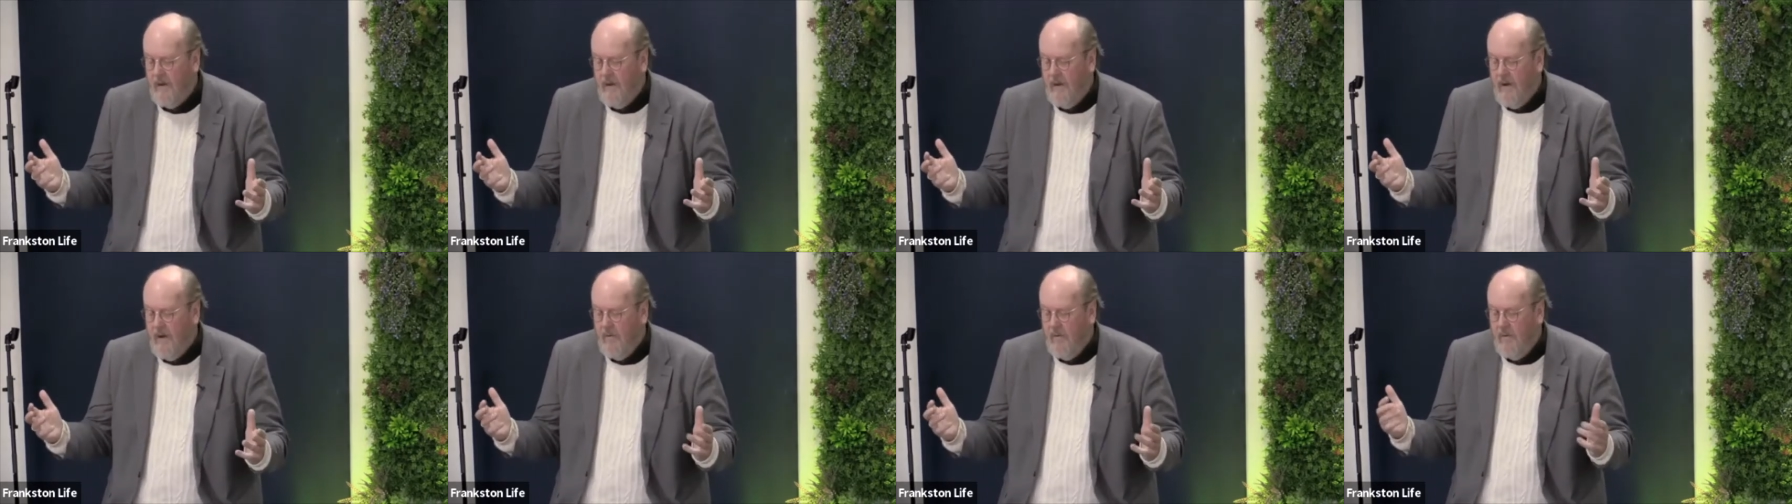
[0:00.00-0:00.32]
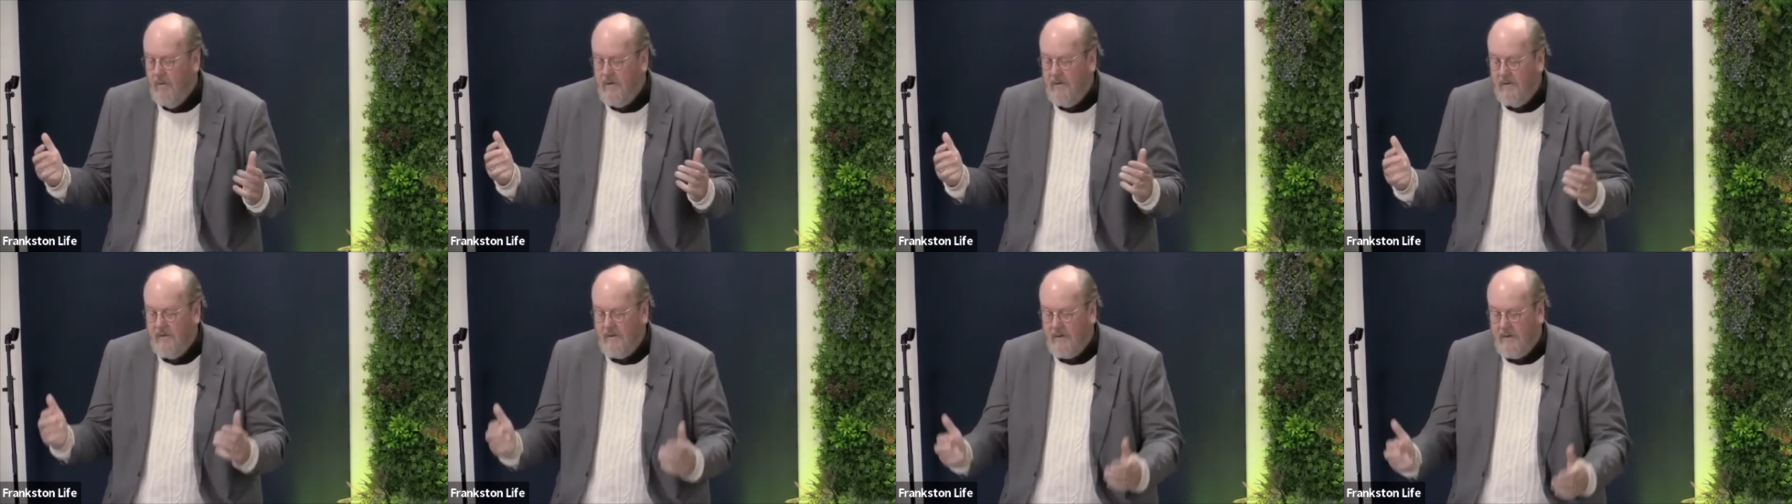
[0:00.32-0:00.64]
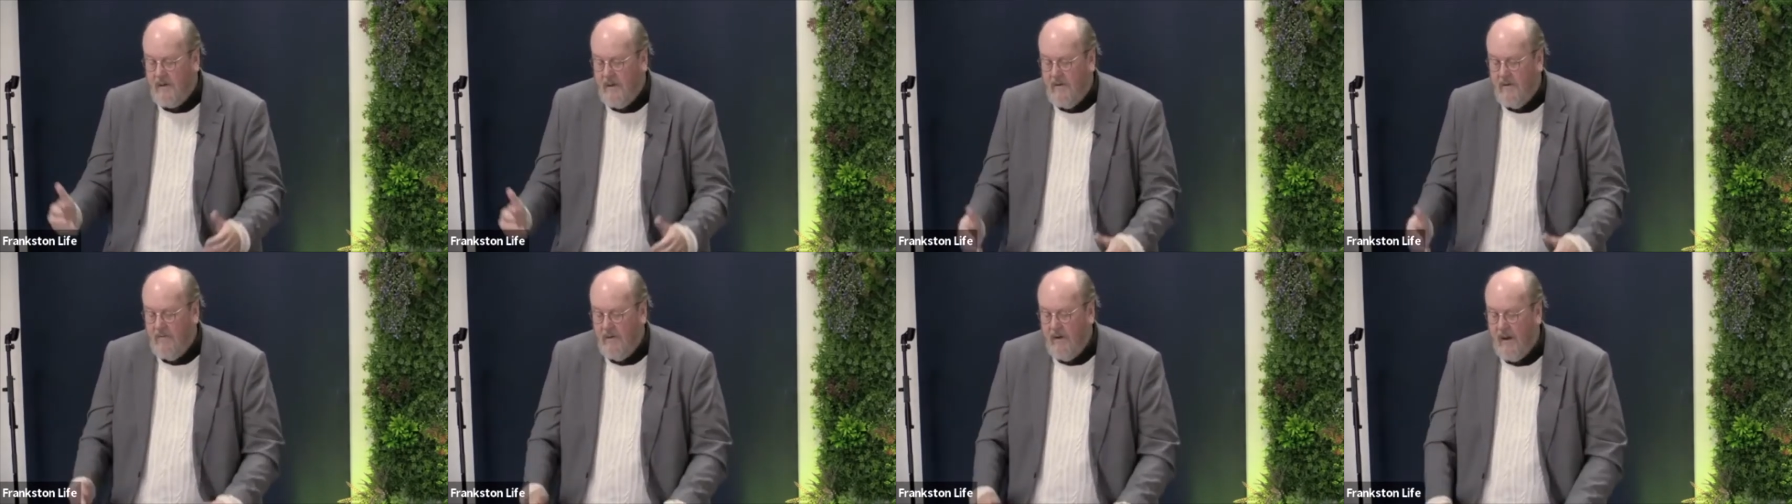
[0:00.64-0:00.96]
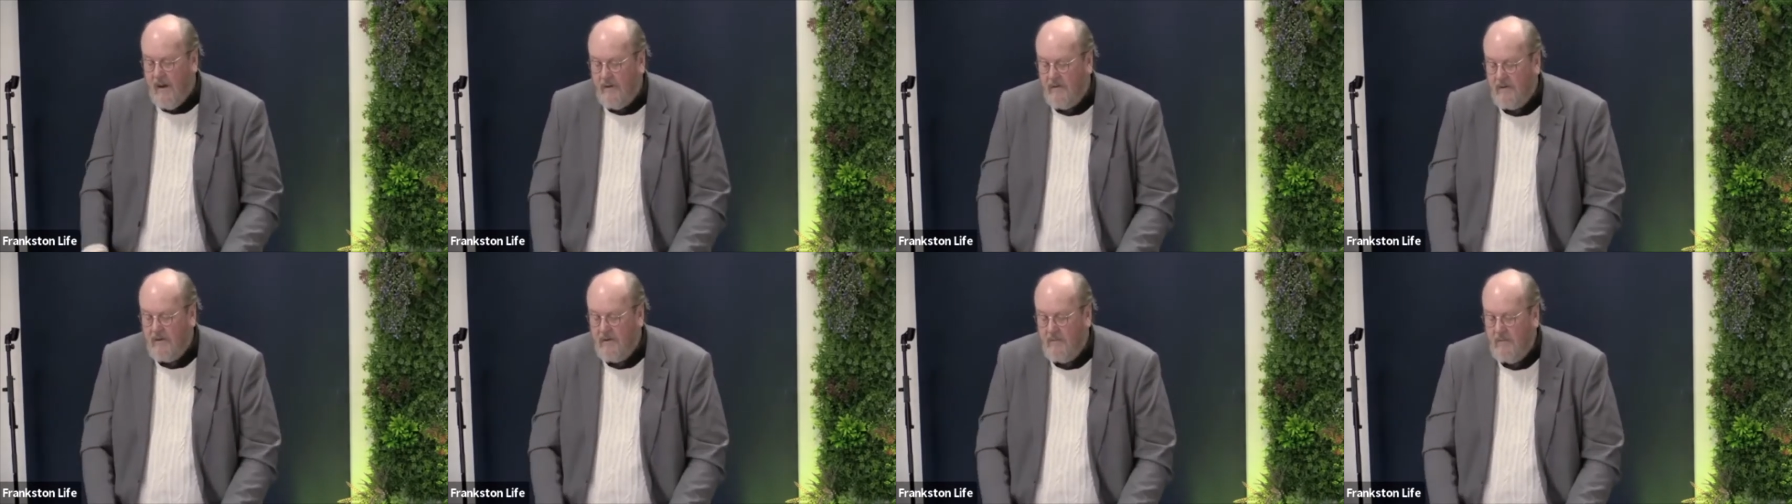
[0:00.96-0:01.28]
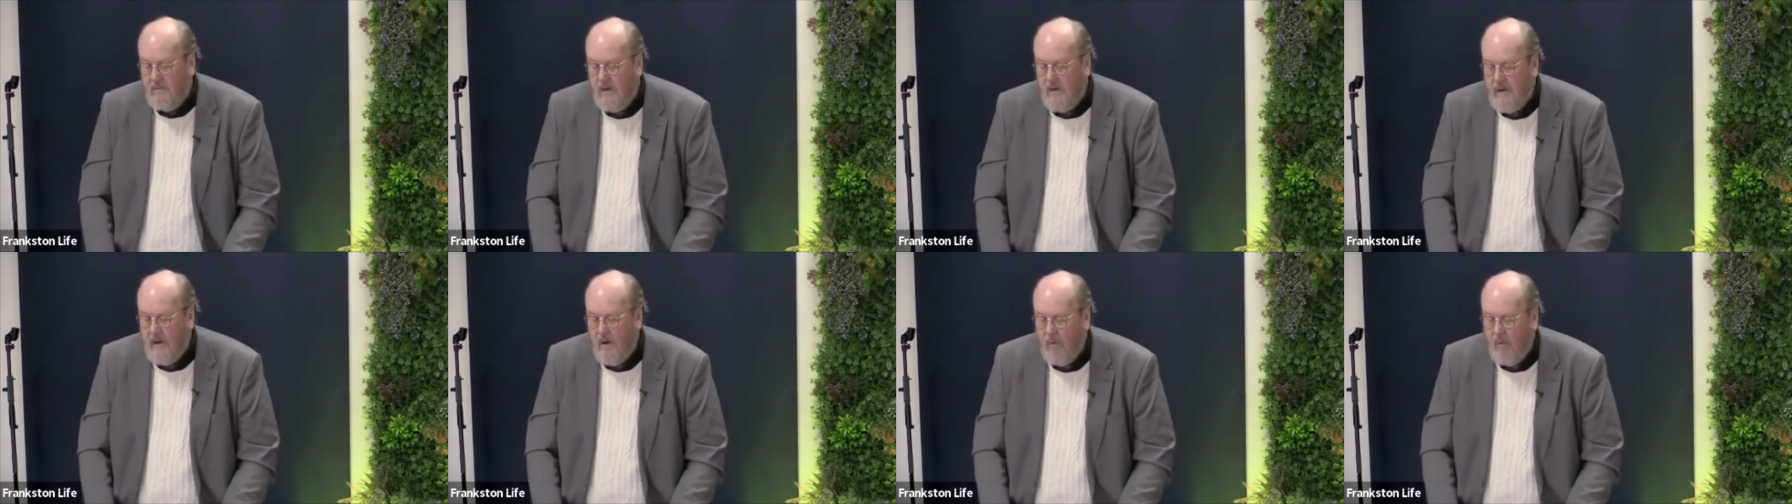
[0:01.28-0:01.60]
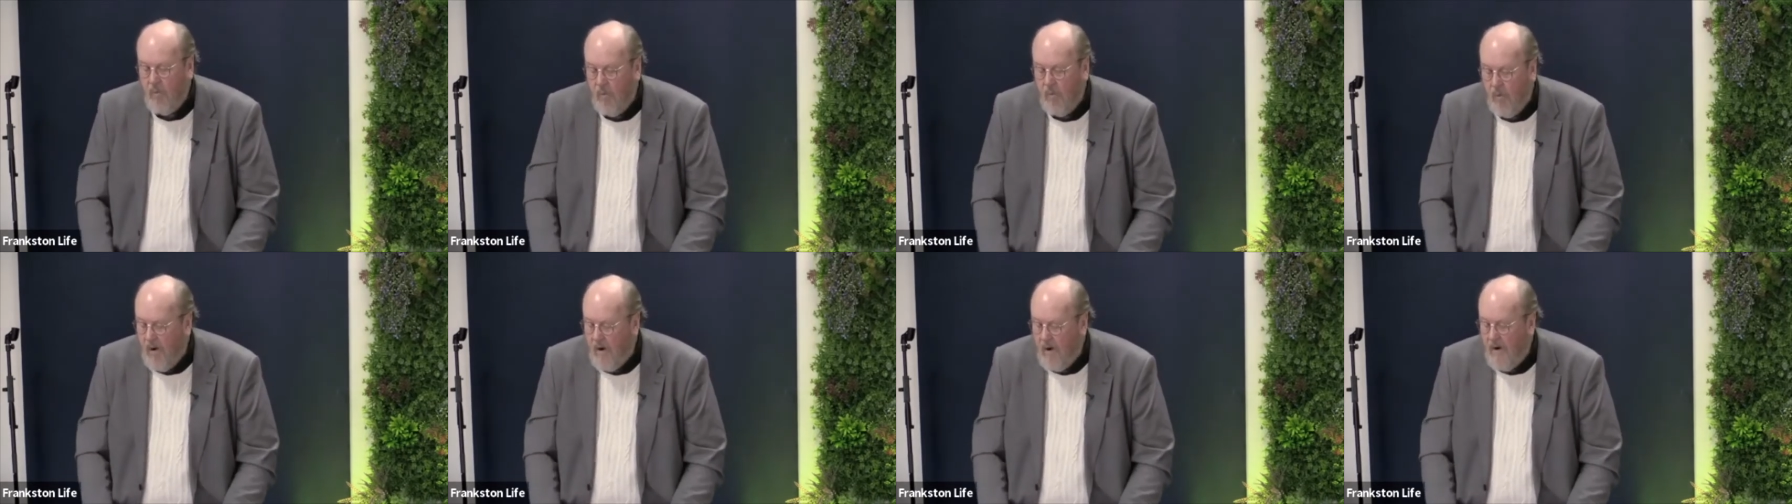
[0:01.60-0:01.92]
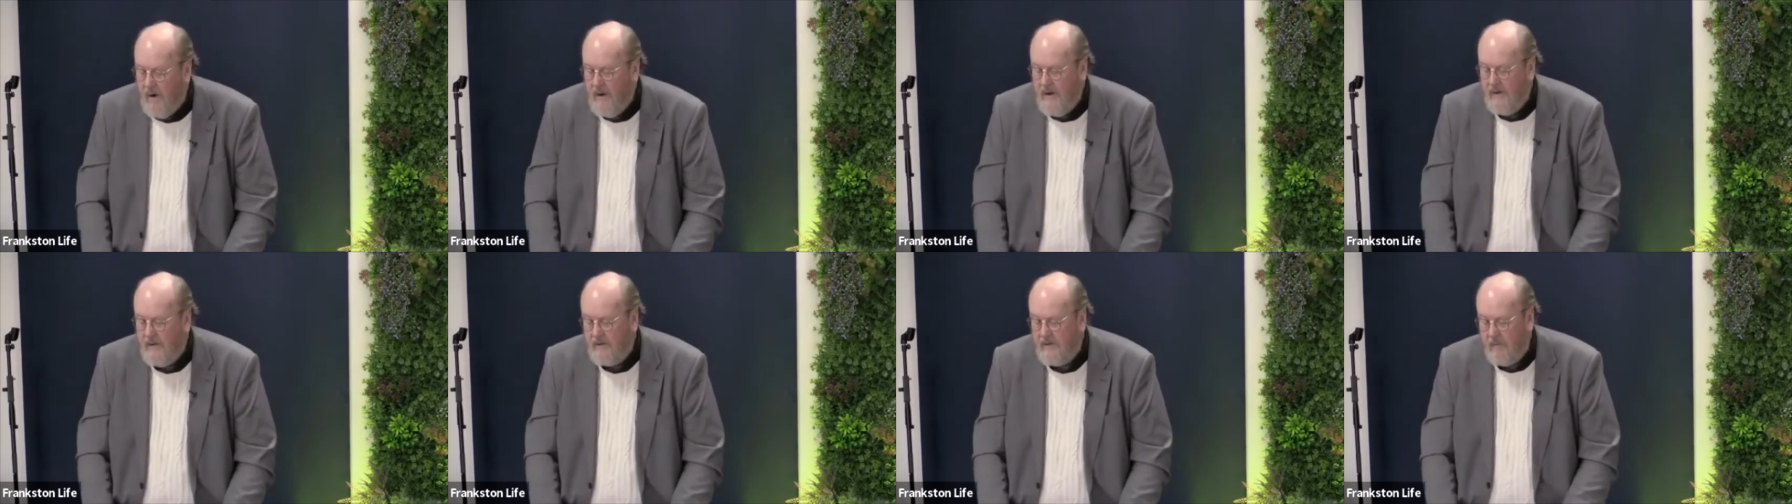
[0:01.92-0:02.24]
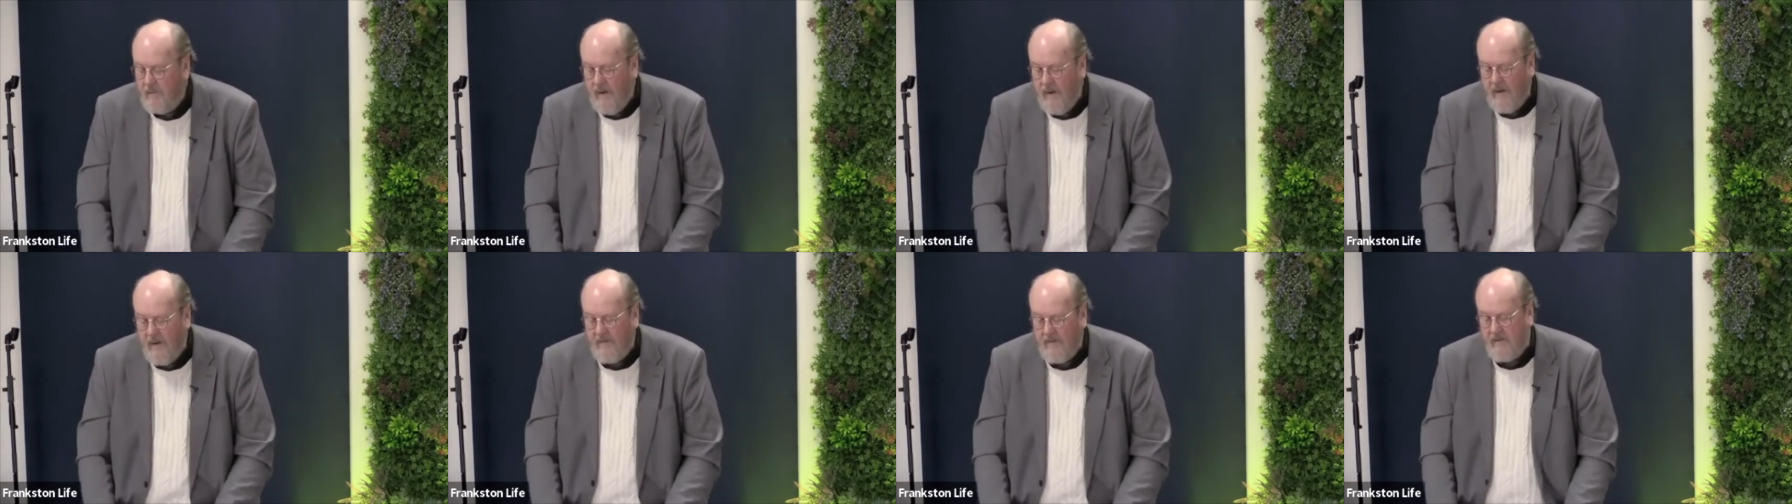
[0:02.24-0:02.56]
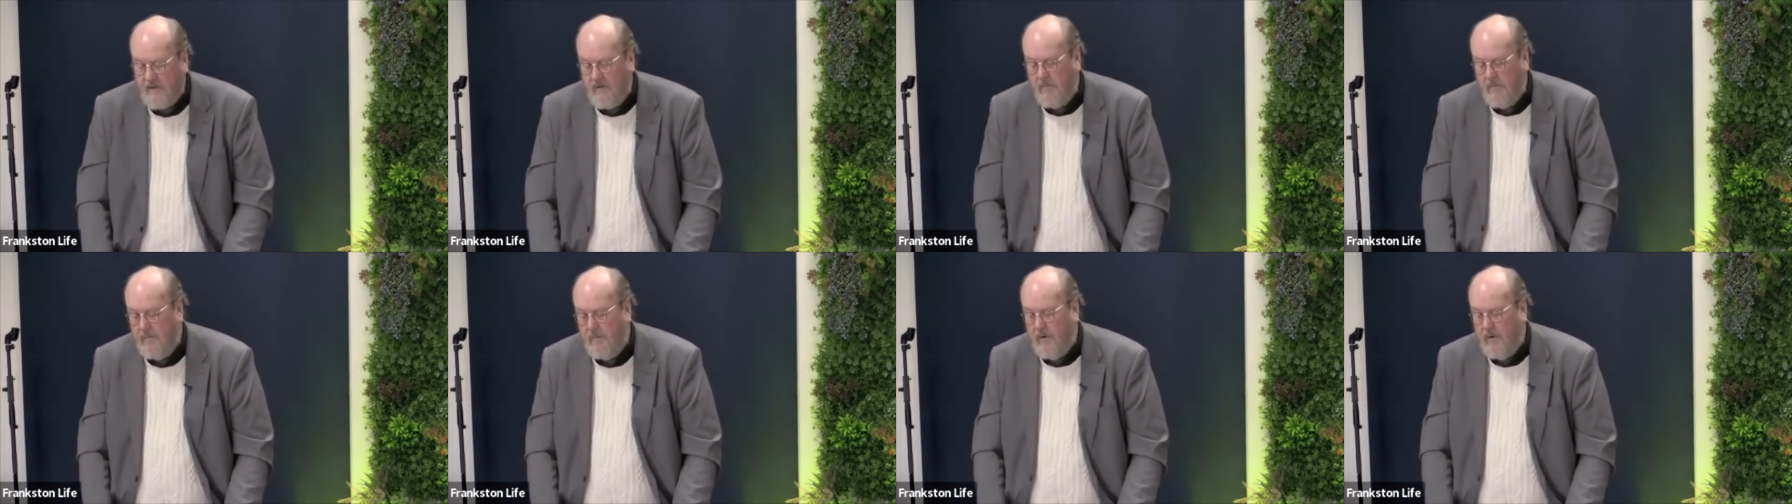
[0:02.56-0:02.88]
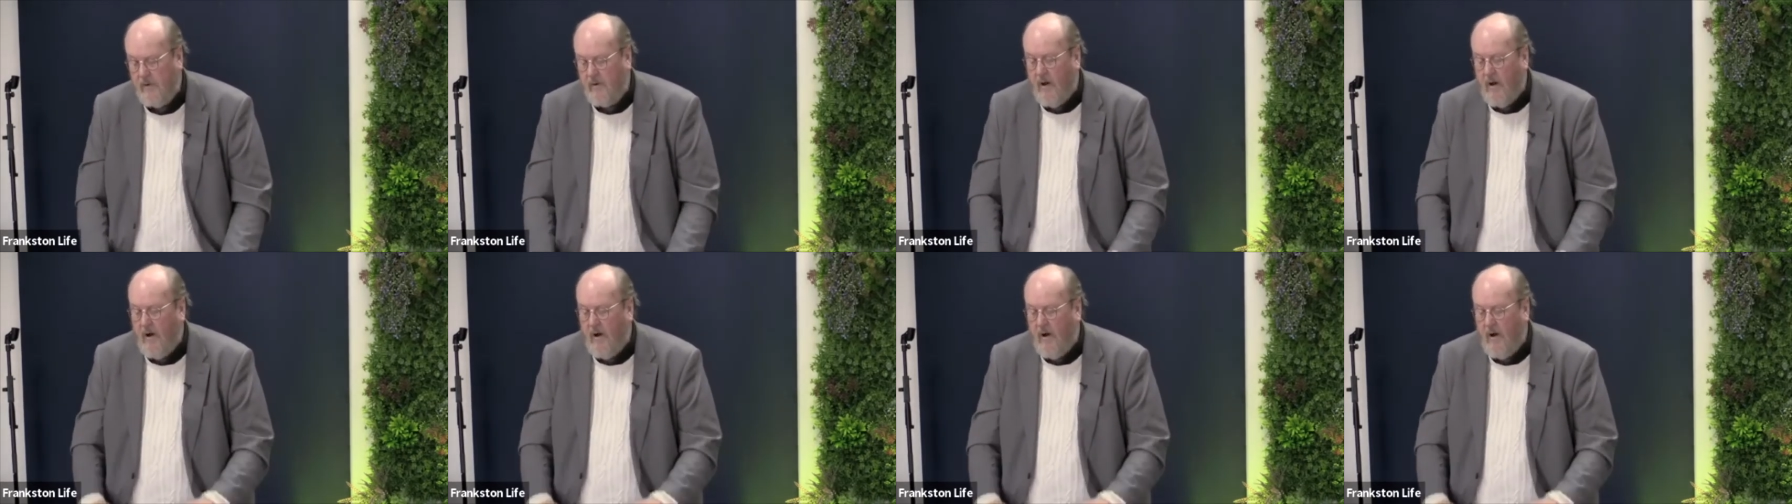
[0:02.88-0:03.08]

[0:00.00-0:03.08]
which is given unto me, a wise master builder,